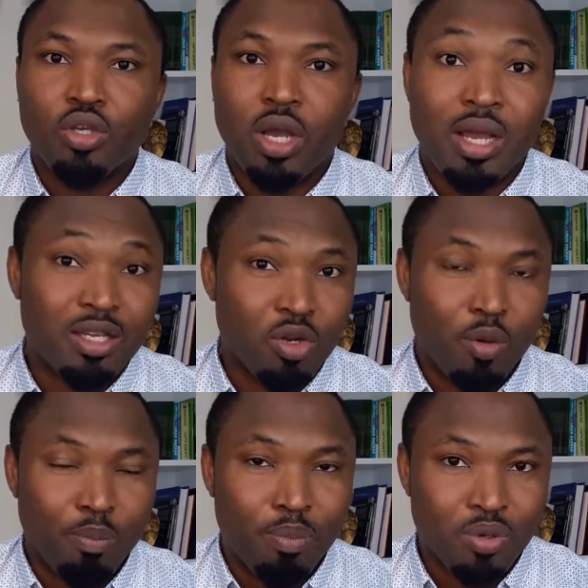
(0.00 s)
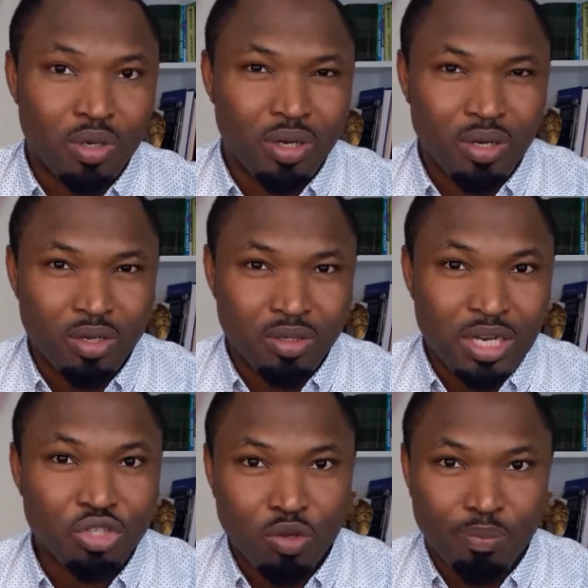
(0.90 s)

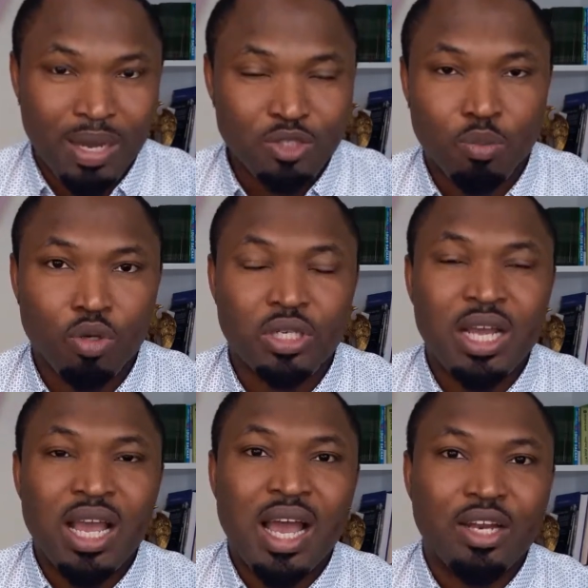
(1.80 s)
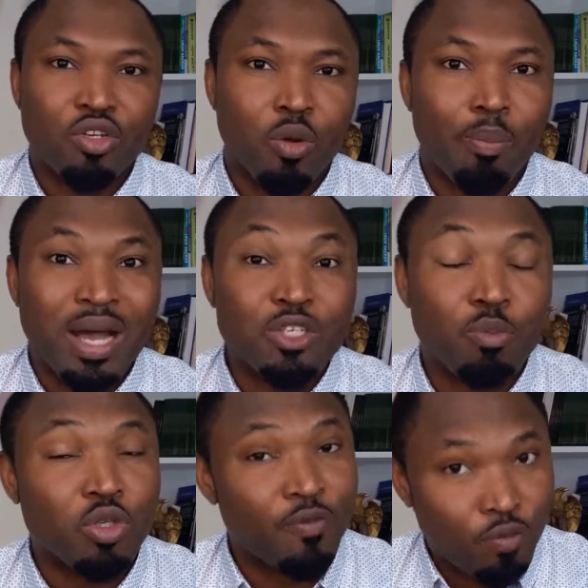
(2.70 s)
national passport, and your
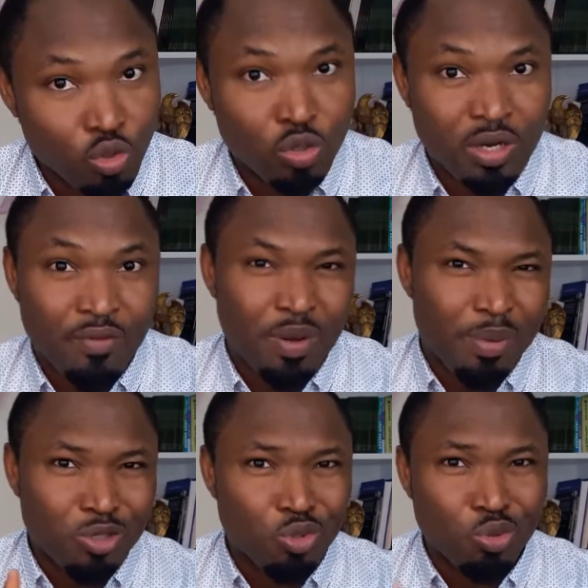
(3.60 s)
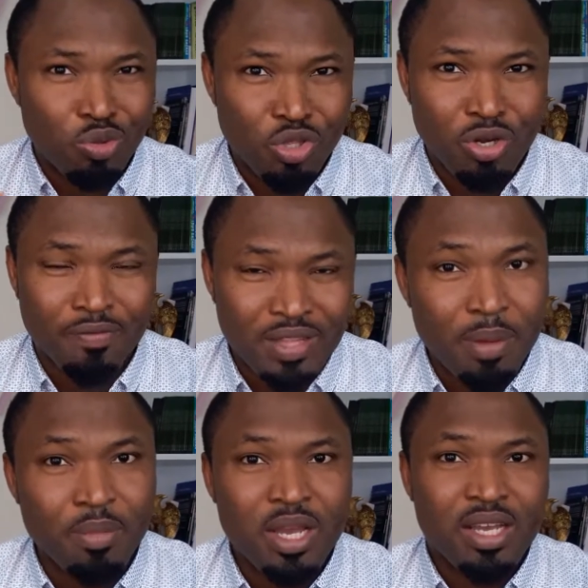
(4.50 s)
passport photograph, about 2-3 of
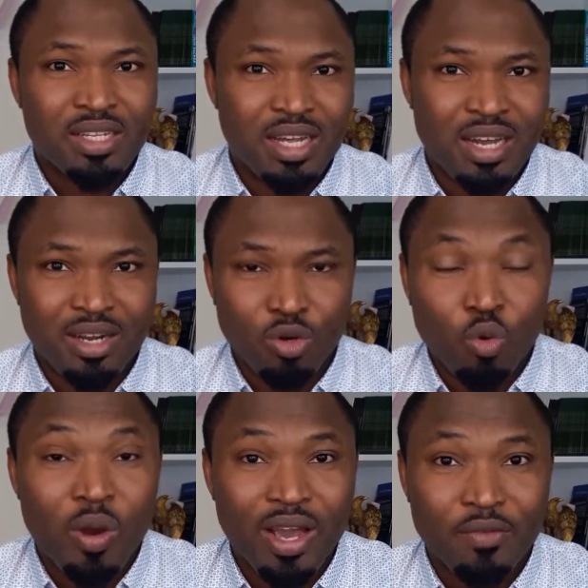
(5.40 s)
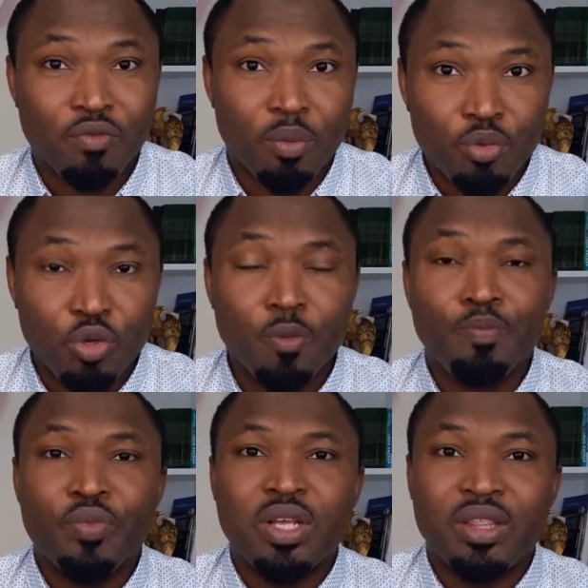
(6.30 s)
them that are required from
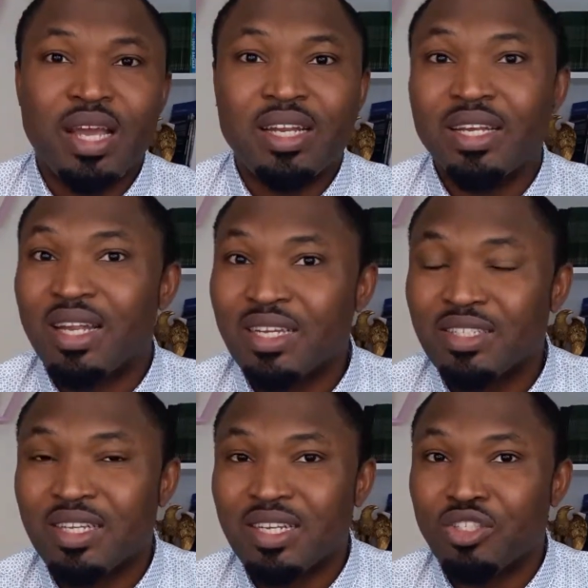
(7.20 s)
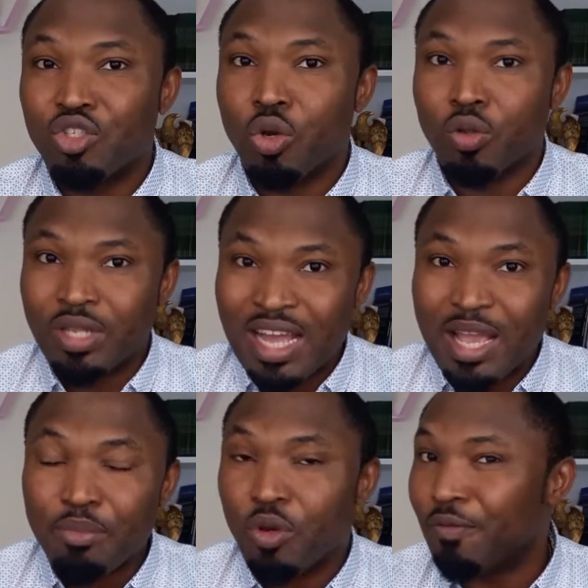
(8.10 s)
you. Then the next thing is your
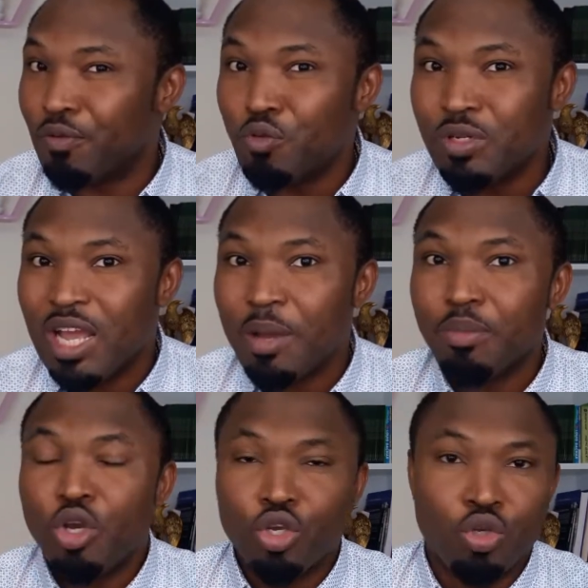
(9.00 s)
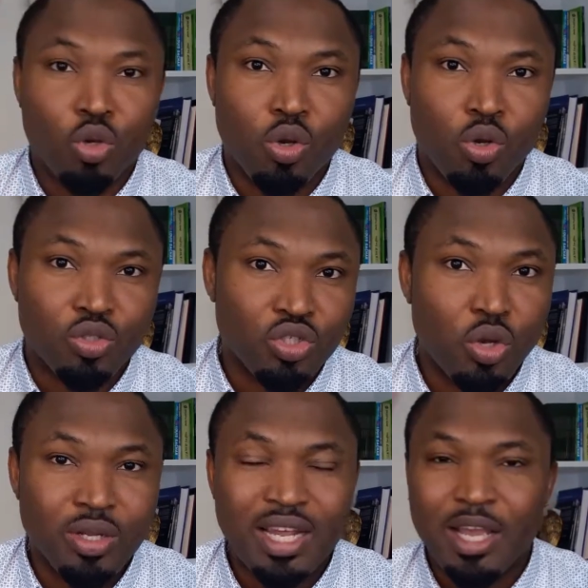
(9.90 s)
name, your full name, your
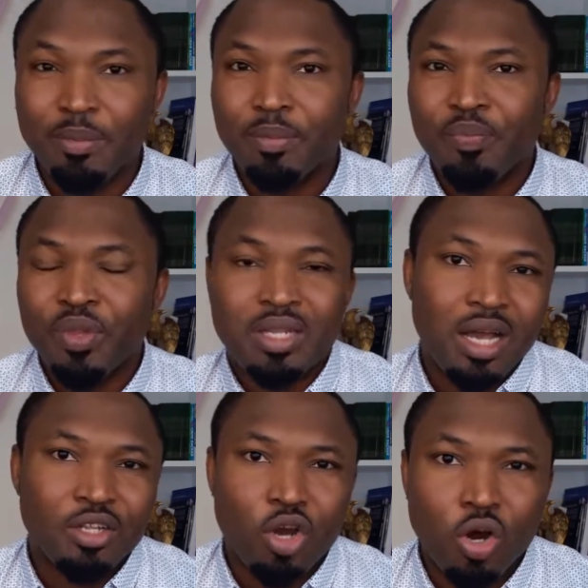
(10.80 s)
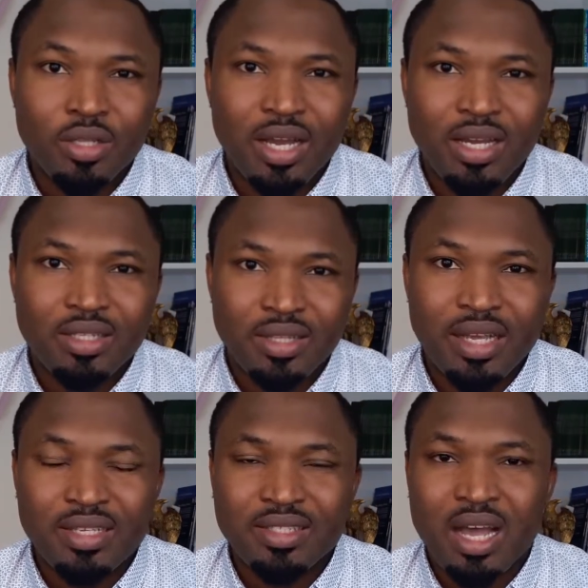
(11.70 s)
surname. Now the other
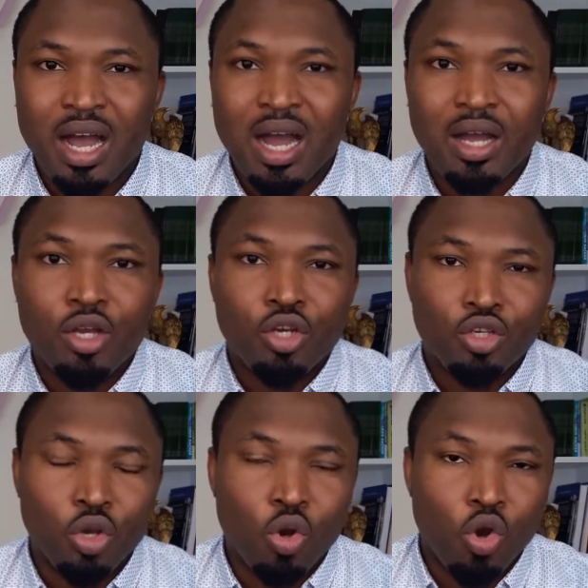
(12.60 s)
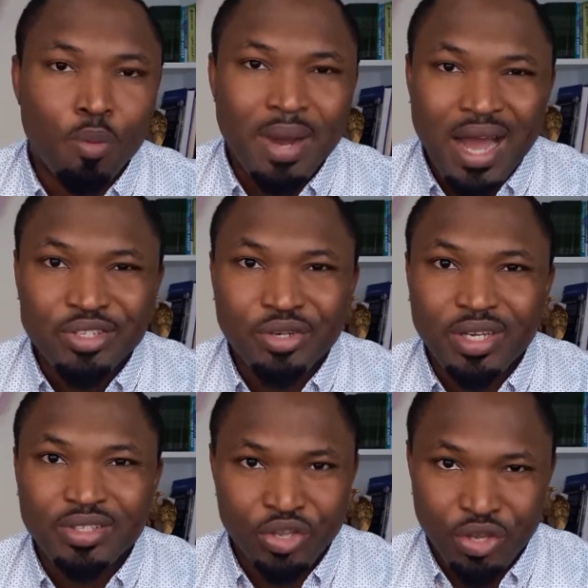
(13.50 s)
things are your home
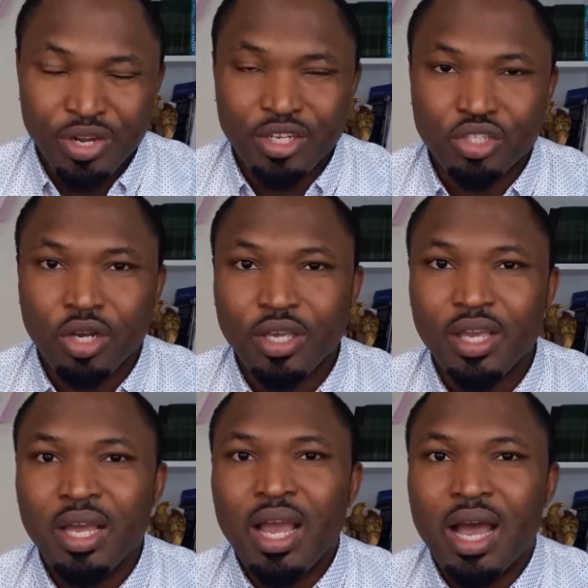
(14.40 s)
address here in Turkey